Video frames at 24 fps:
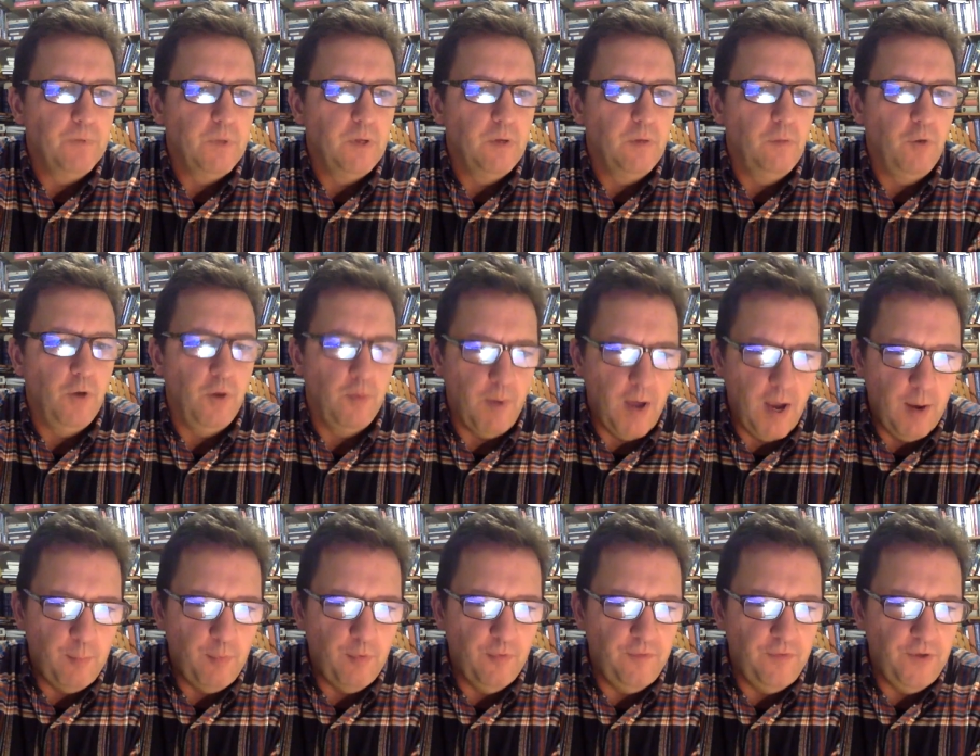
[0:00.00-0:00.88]
one of my
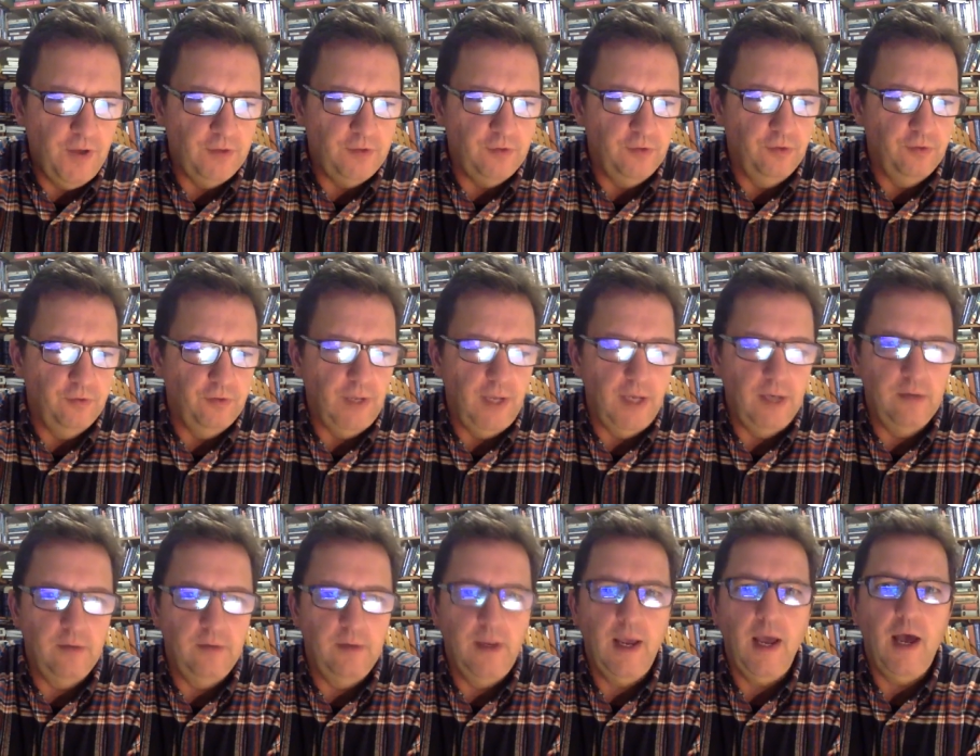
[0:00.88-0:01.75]
professors at
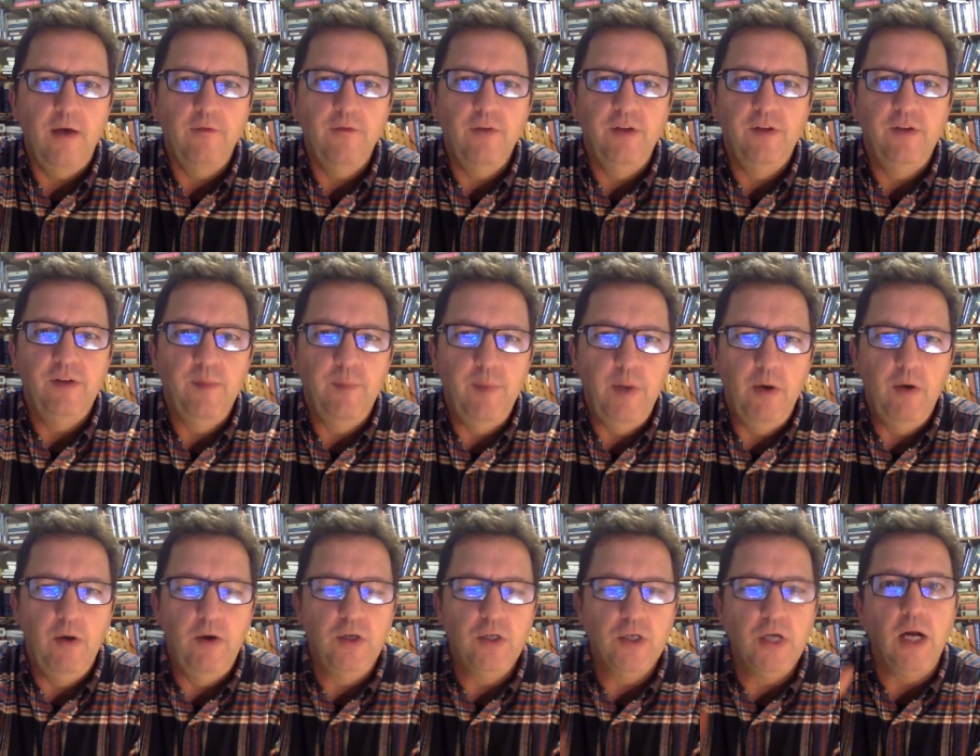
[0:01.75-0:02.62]
Calvin
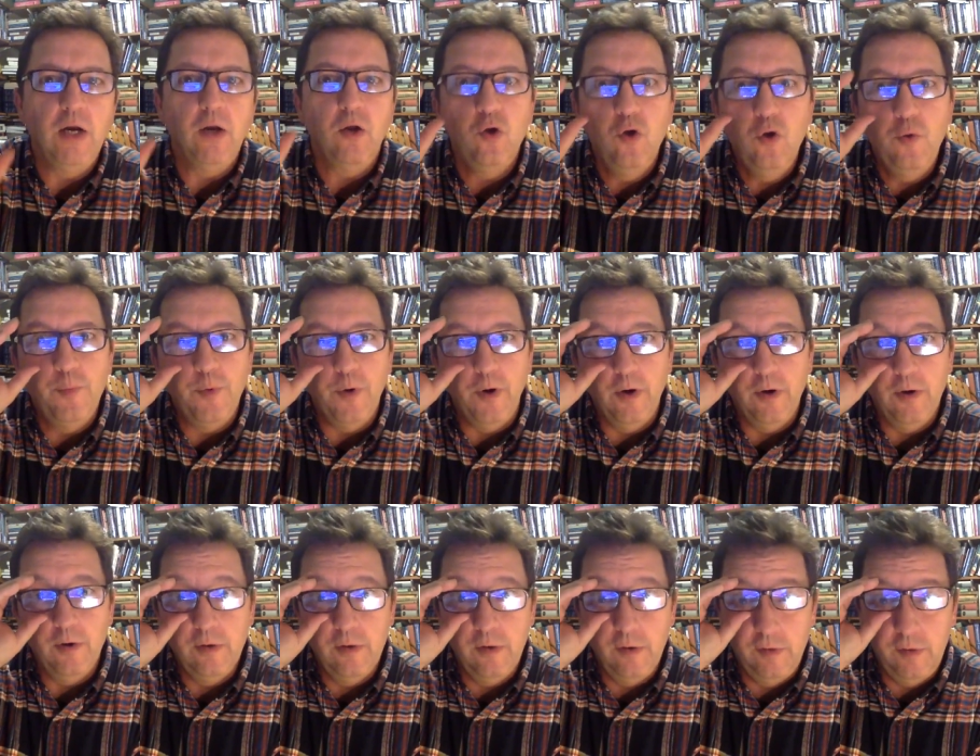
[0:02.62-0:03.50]
Seminary, John Cooper,
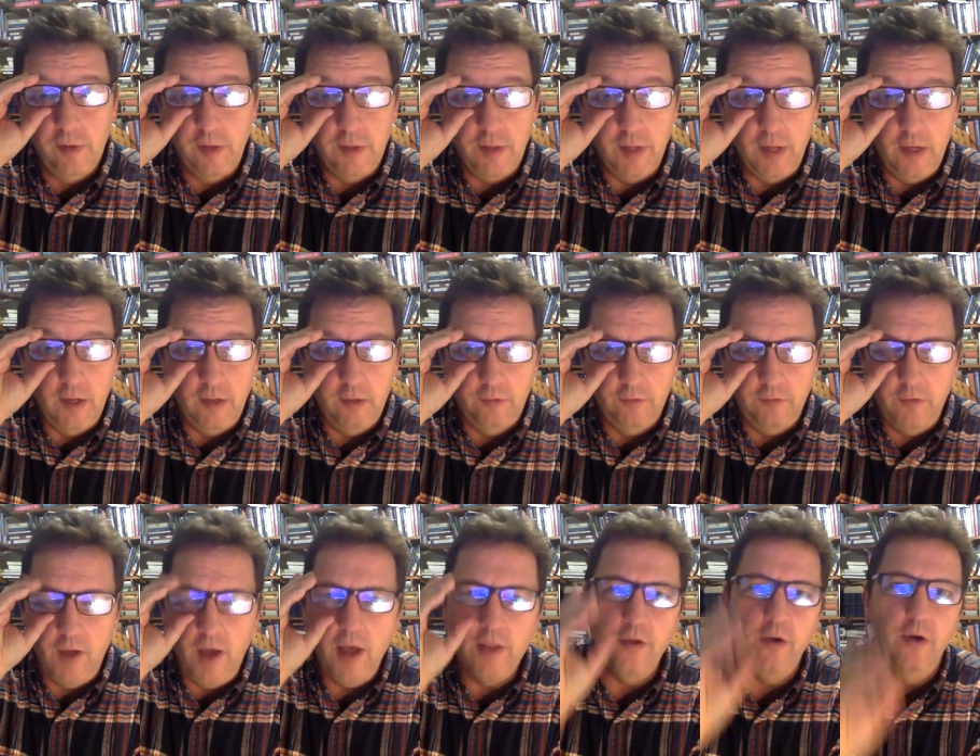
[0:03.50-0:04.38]
said that his
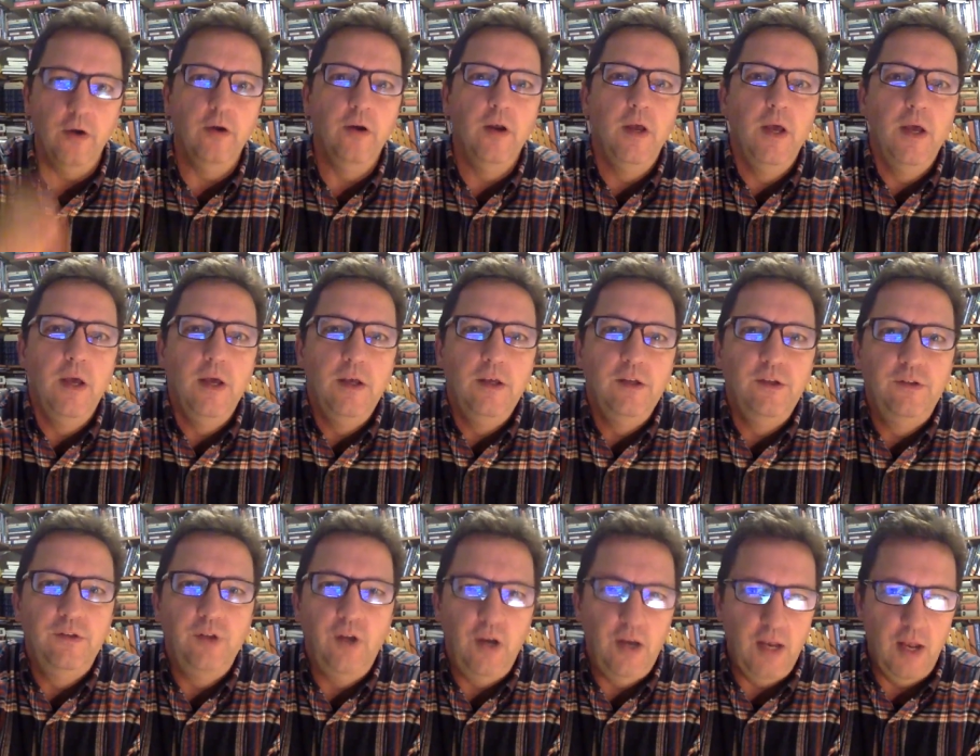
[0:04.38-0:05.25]
father
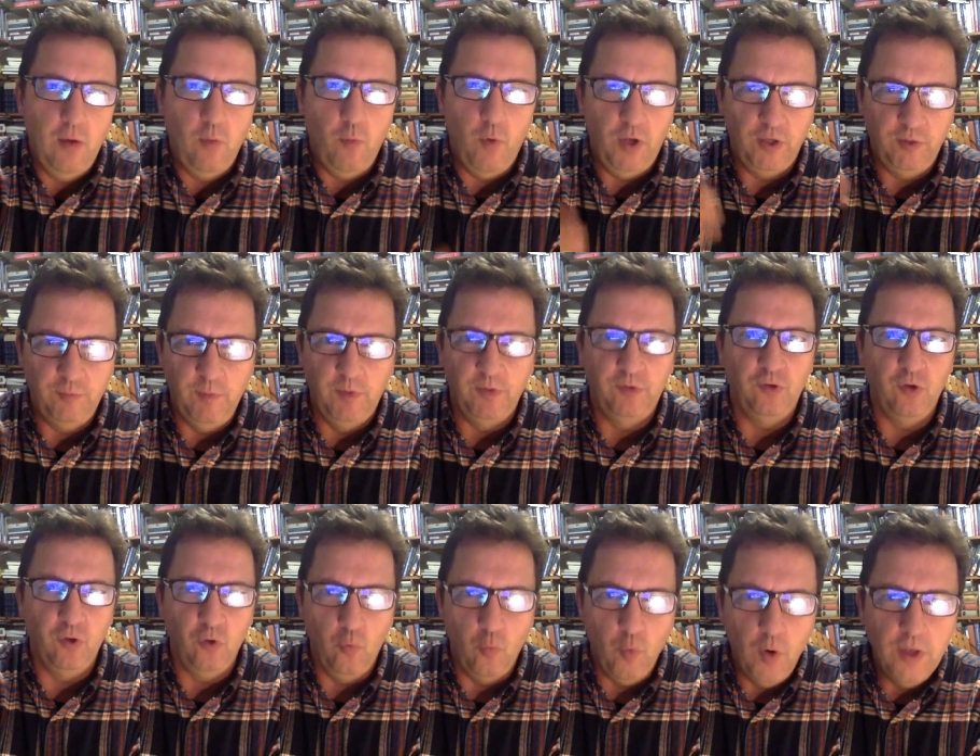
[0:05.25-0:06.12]
studied at
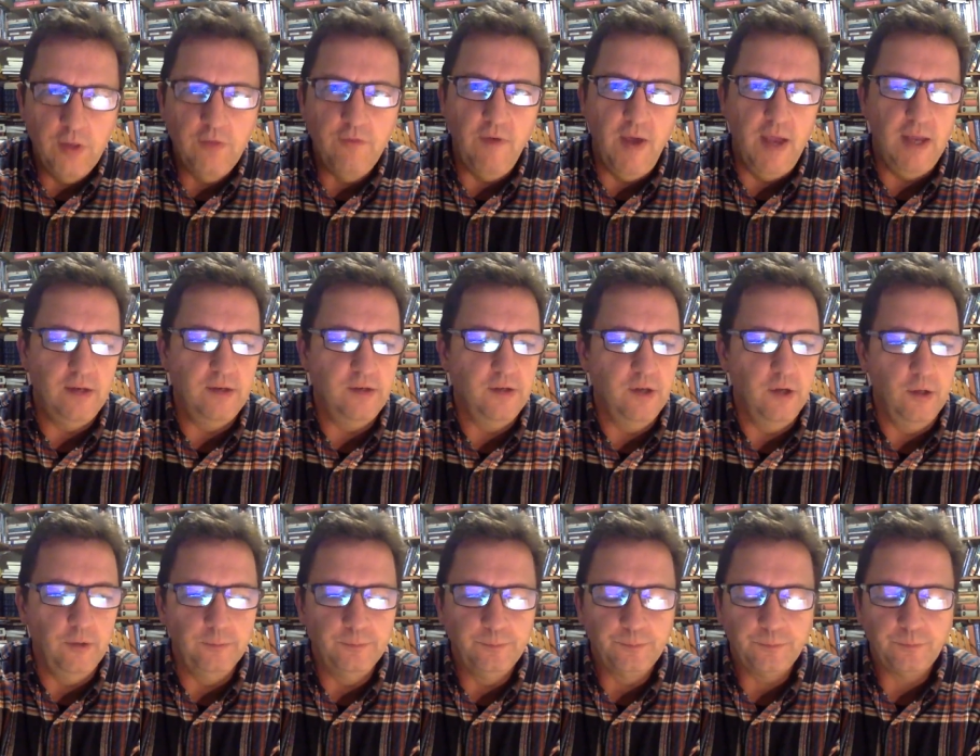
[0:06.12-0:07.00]
Westminster with Van
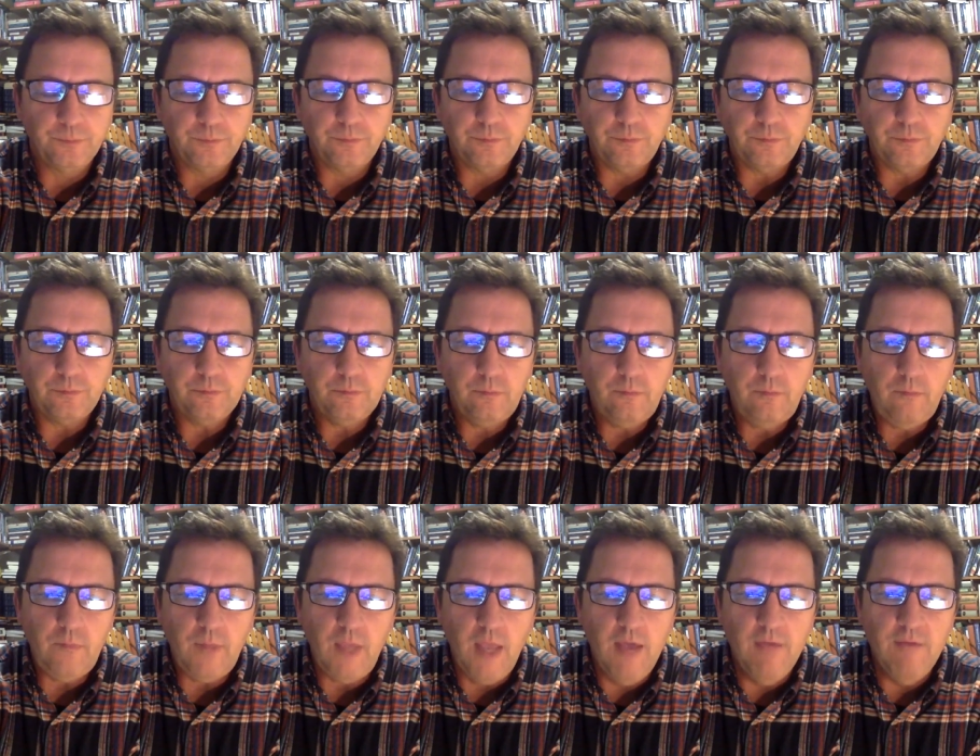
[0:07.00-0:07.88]
Til.
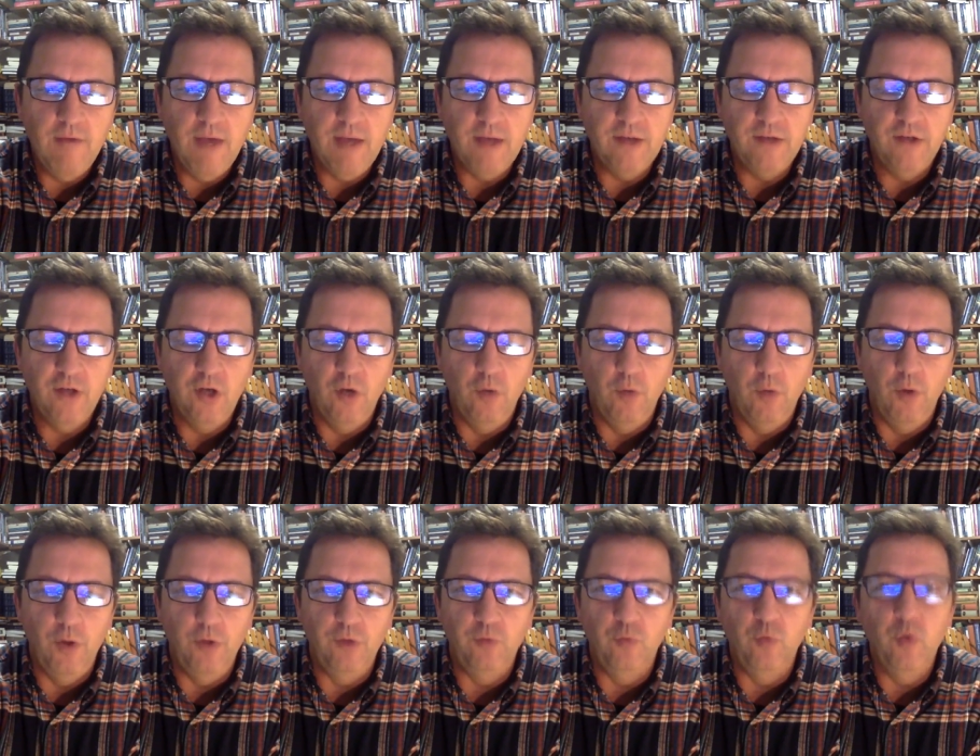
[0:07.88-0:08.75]
And Van Til
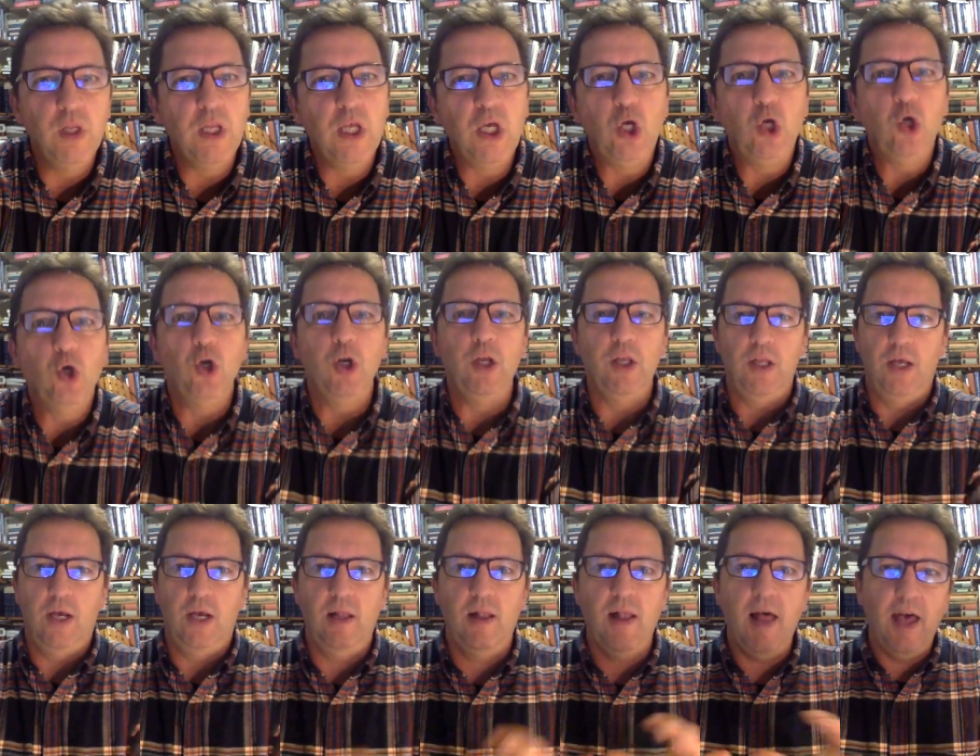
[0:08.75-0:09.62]
was really good in the
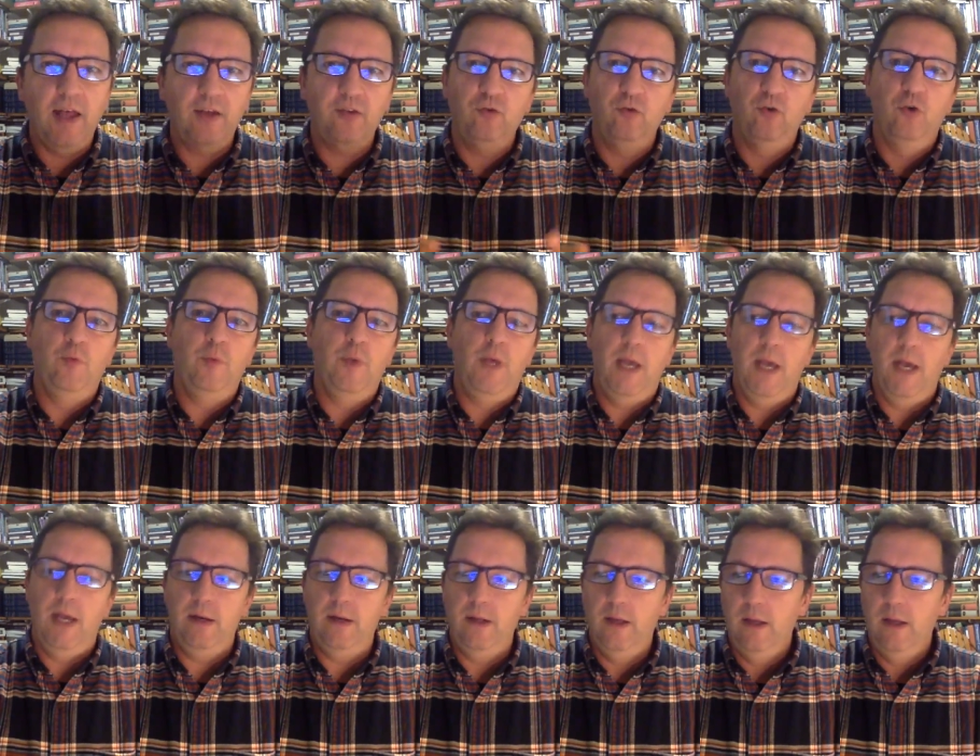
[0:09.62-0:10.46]
classroom. He had